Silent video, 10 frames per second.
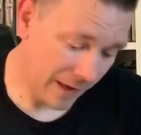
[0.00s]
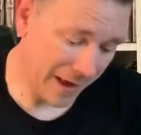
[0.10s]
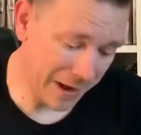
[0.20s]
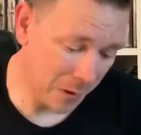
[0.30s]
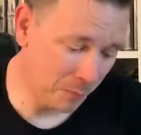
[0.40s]

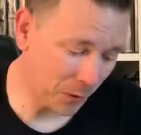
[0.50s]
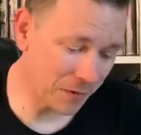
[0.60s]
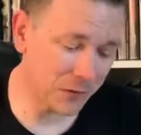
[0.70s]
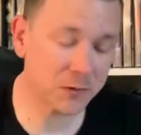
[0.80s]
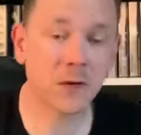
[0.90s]
in a
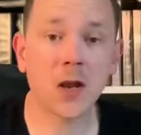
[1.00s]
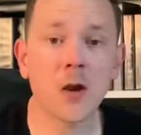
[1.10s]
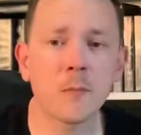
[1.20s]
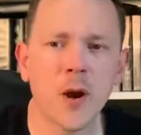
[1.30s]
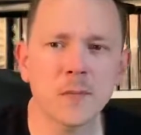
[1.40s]
previous
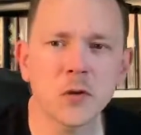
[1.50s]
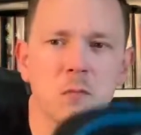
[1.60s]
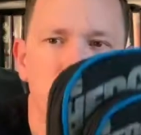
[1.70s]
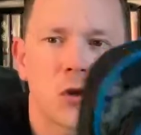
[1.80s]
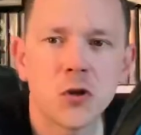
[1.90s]
video, perhaps
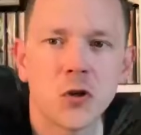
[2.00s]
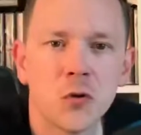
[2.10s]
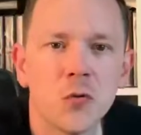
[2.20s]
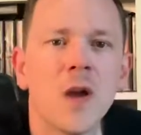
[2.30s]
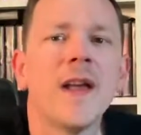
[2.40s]
I'm going to
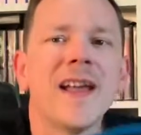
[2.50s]
do